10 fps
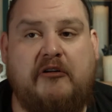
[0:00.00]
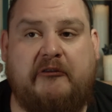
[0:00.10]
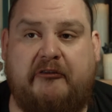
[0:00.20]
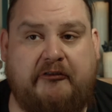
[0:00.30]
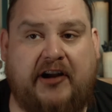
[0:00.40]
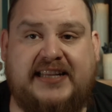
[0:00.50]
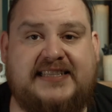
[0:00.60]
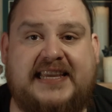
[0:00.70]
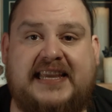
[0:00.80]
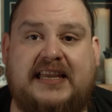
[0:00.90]

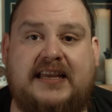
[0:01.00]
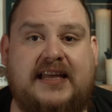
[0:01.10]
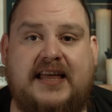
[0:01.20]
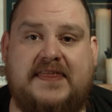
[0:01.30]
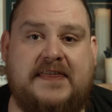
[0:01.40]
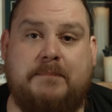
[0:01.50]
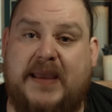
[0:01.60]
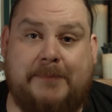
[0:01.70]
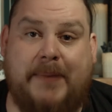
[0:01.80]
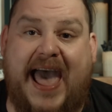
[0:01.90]
fighting the
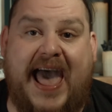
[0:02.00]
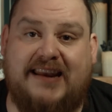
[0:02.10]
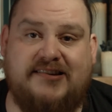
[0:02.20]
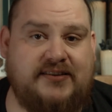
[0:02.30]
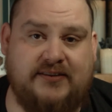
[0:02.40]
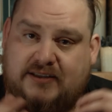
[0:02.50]
big bad,